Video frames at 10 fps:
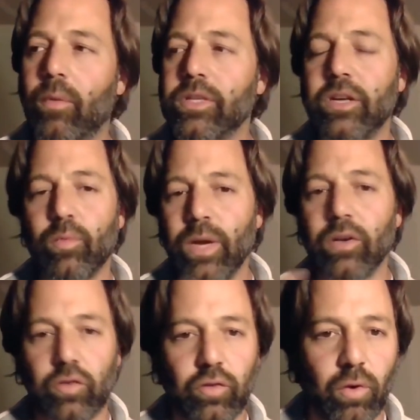a
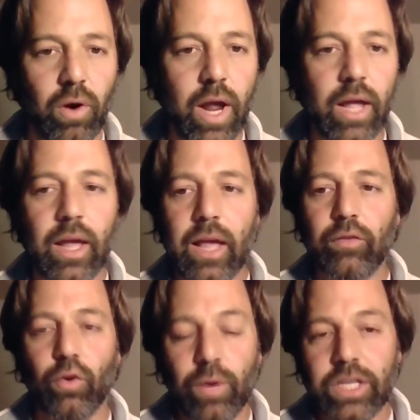real story. And
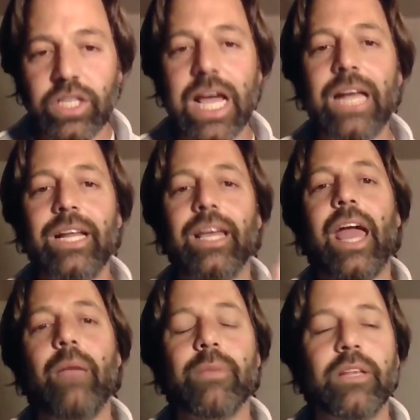so Christianity
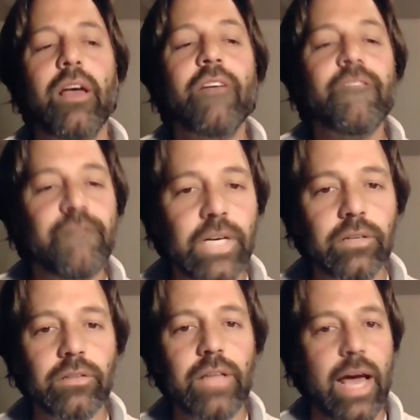came and
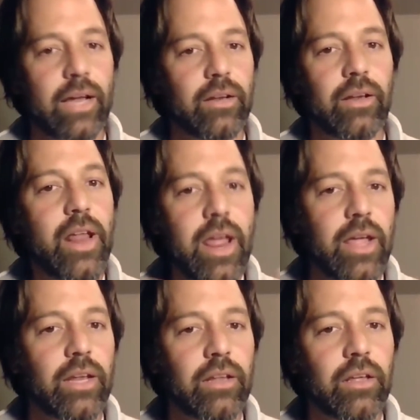filled that
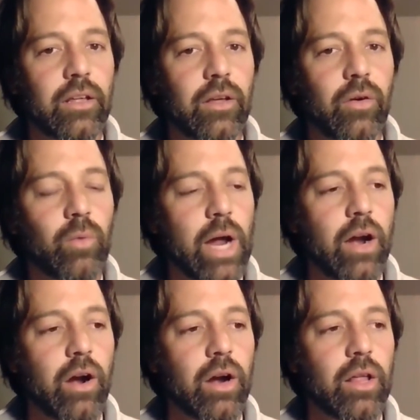need,
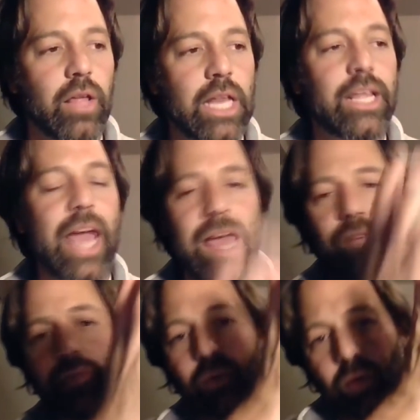where it
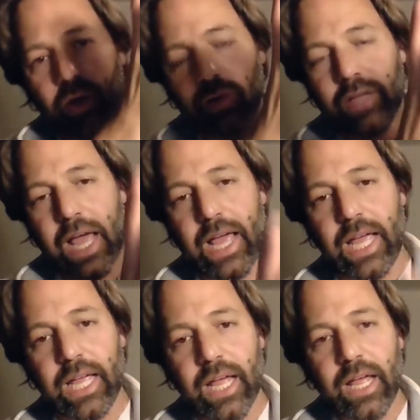gave the world
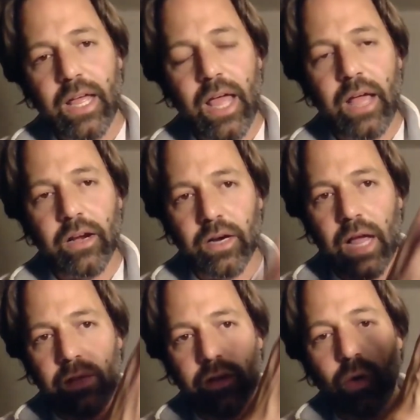a
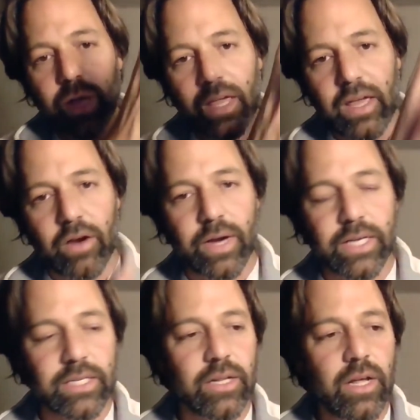
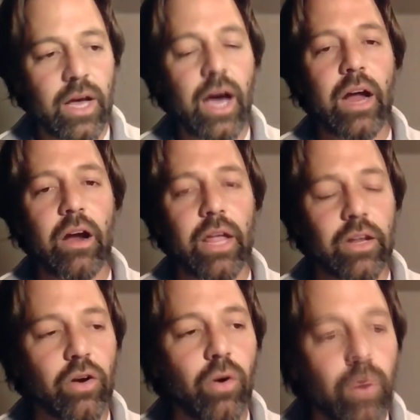coherent hierarchy
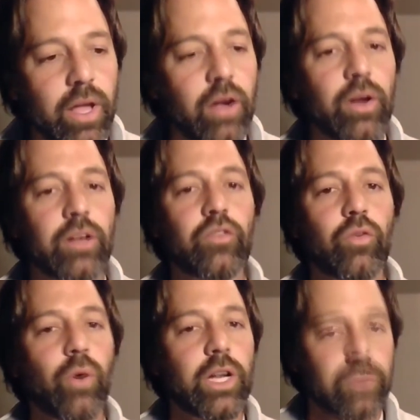and a coherent
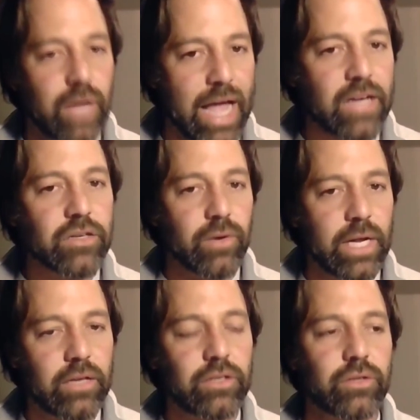story to enter
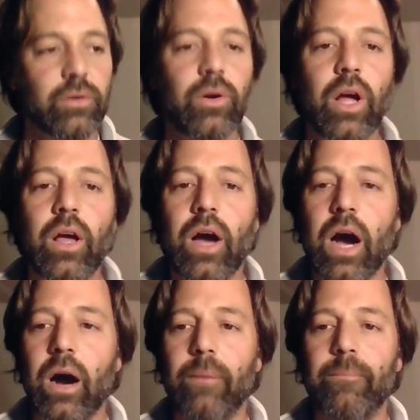into.
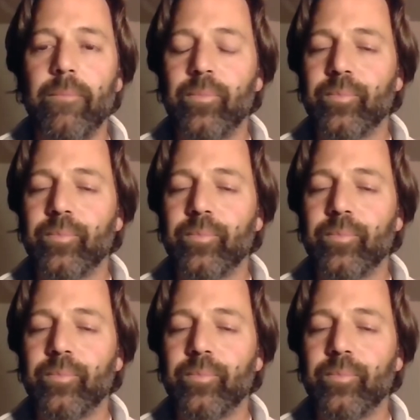And